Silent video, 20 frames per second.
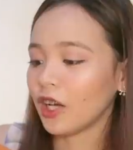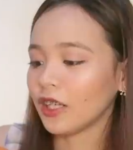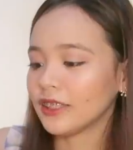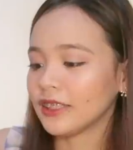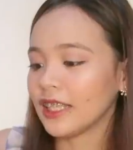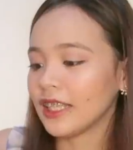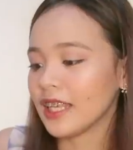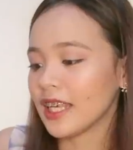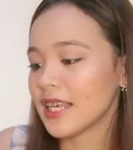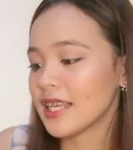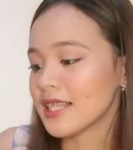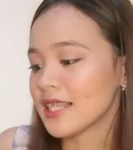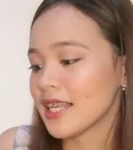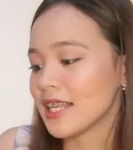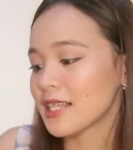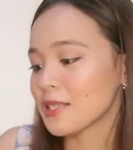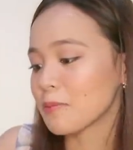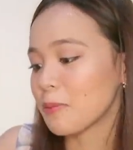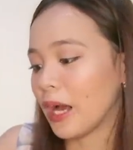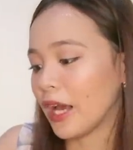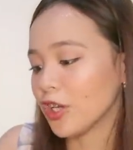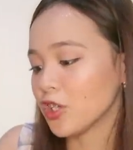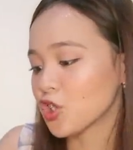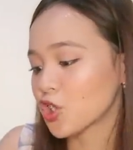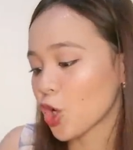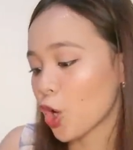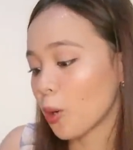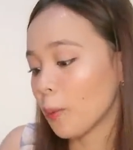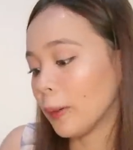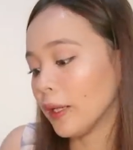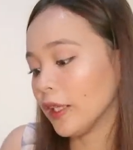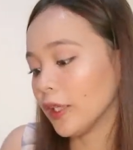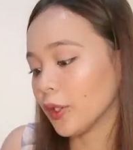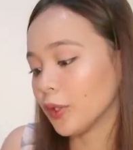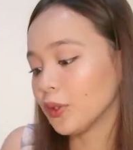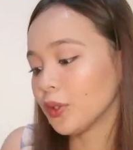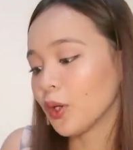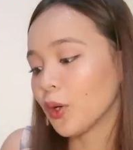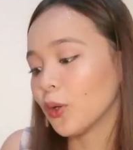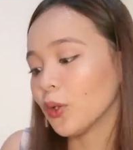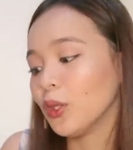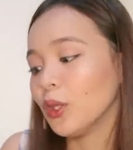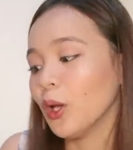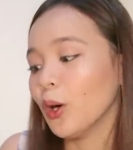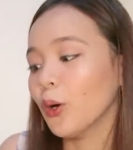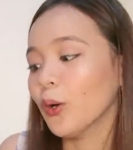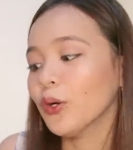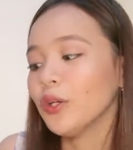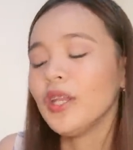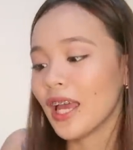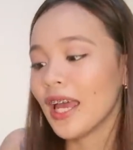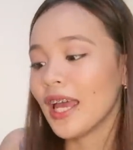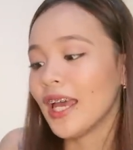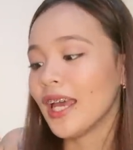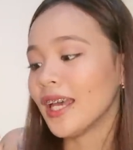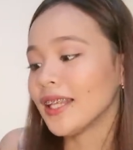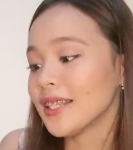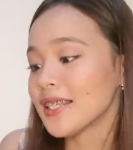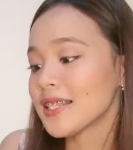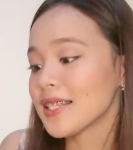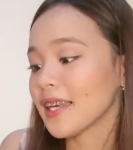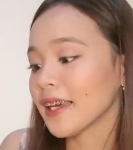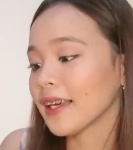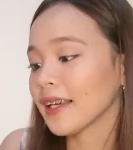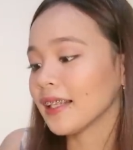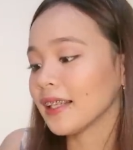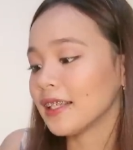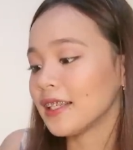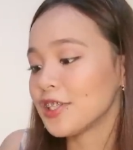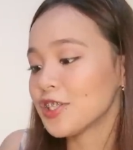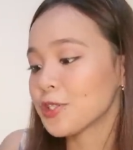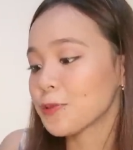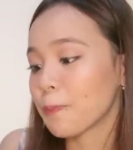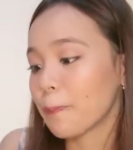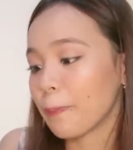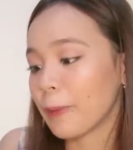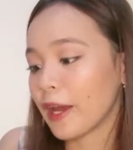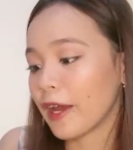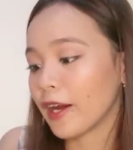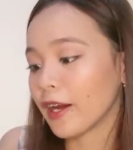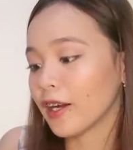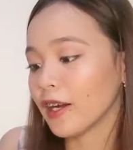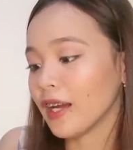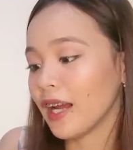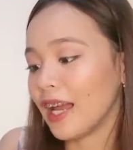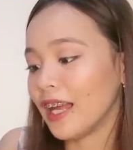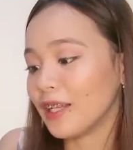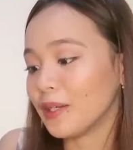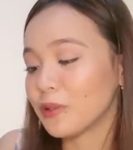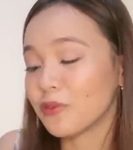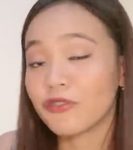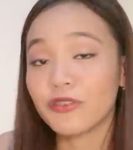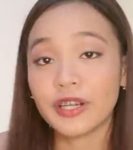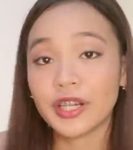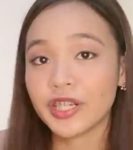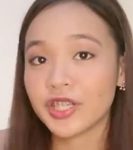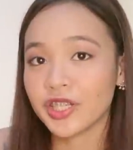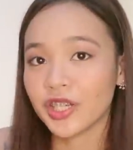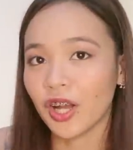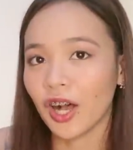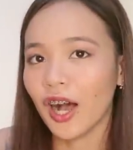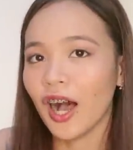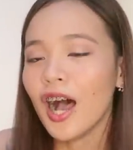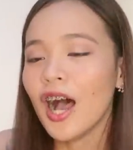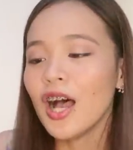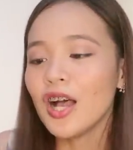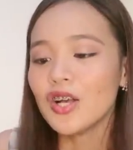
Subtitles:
not the least is my Jo Malone cologne. It is English, pear, and freesia.